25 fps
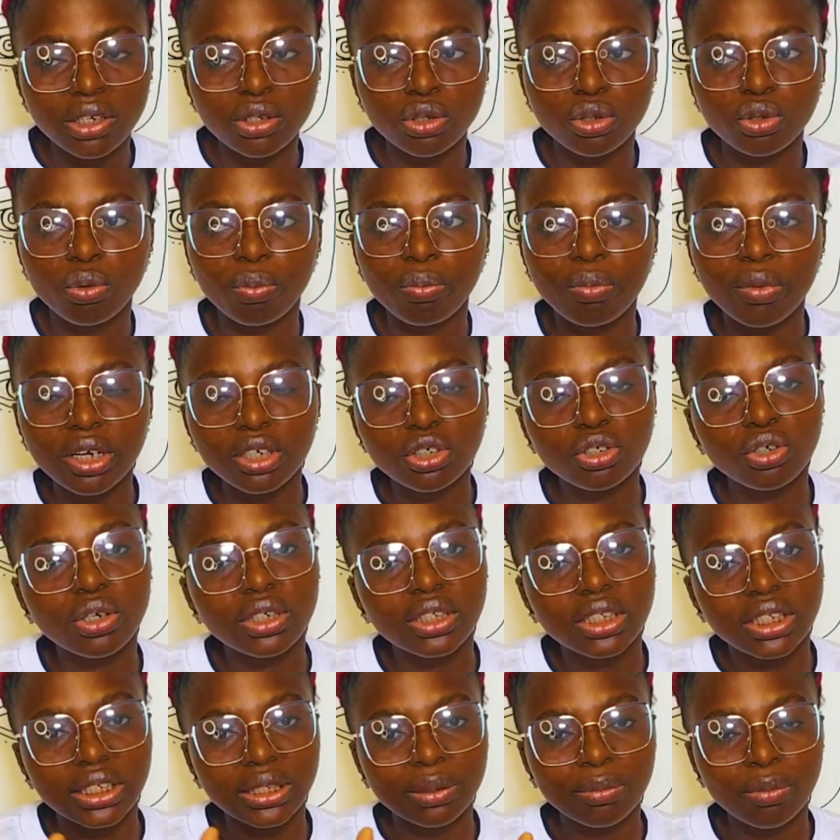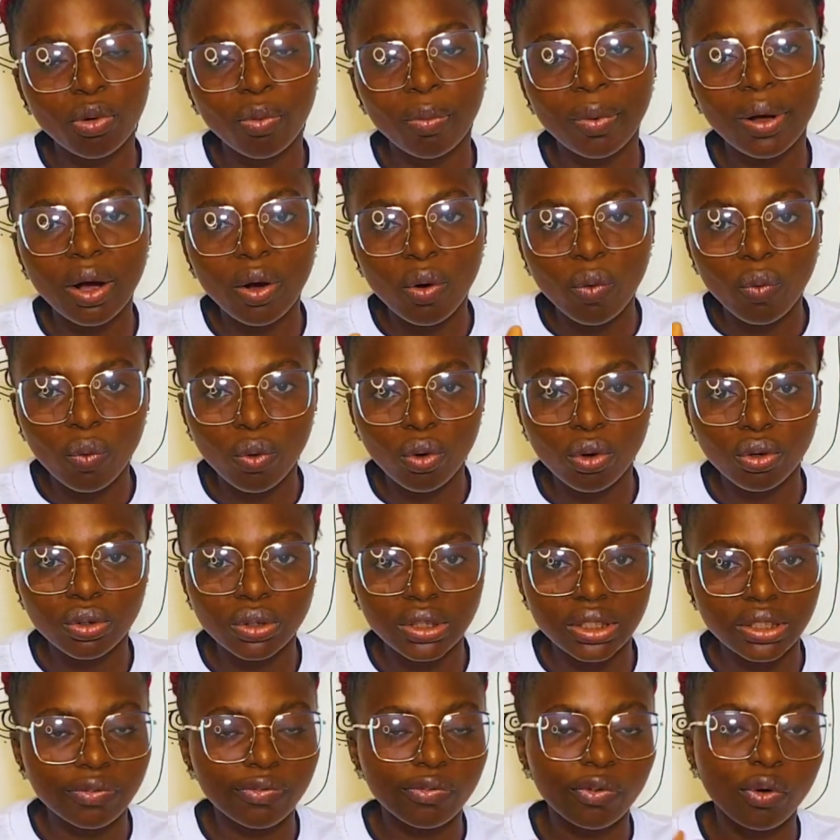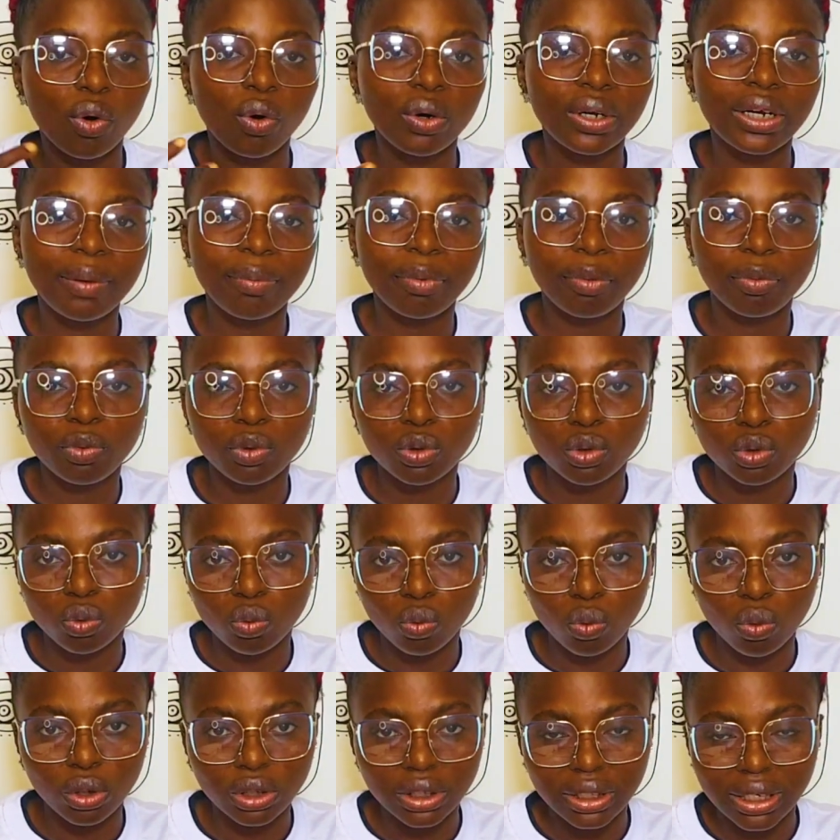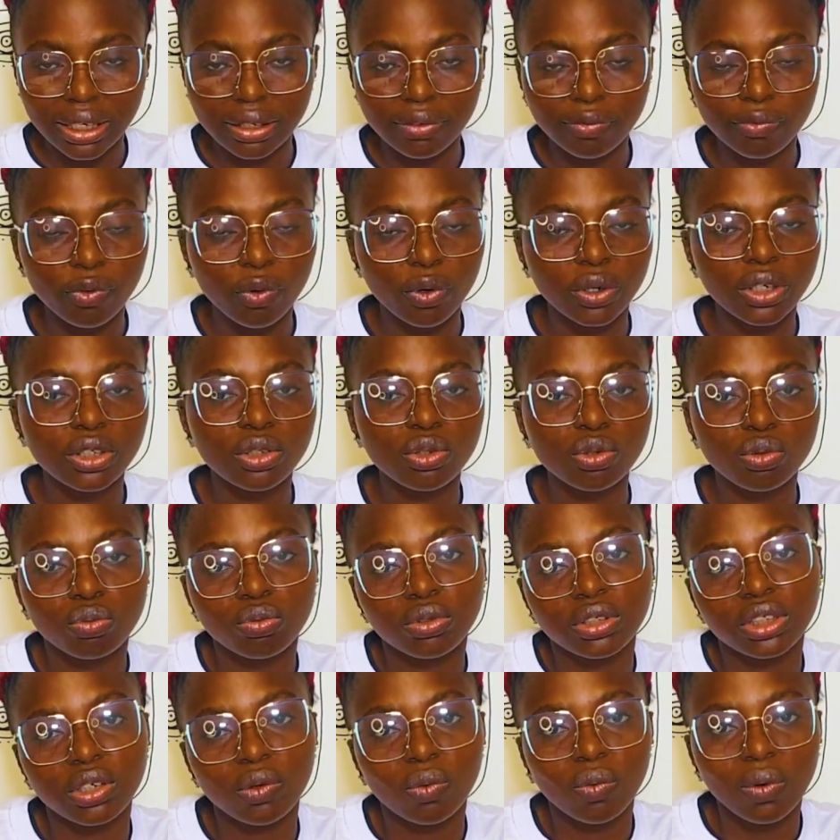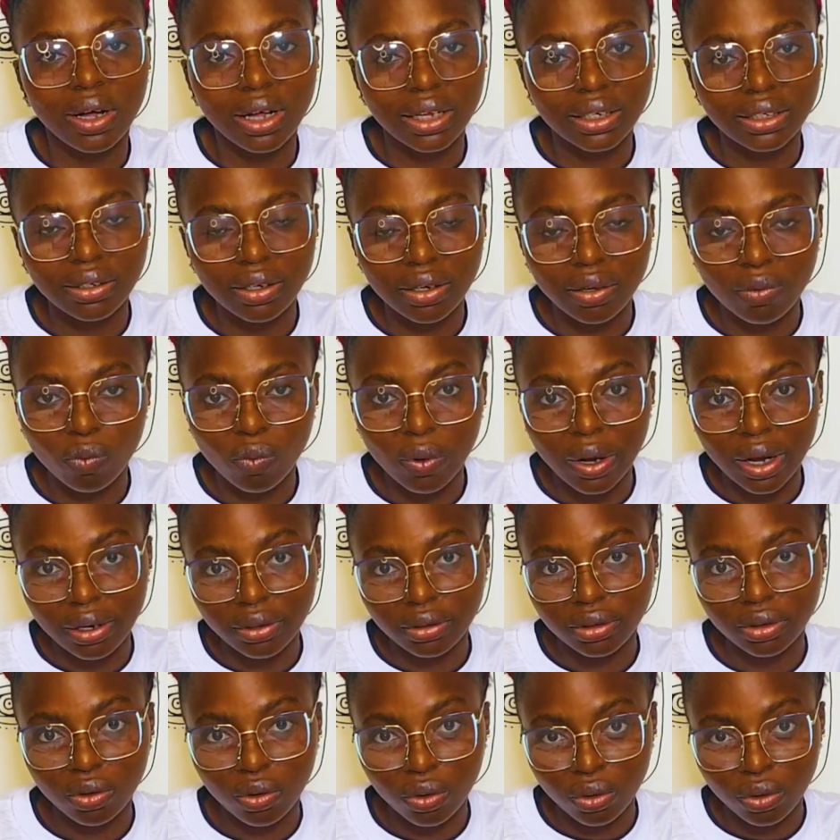So make sure it is mobile worthy for other people to watch and for it to reach a wide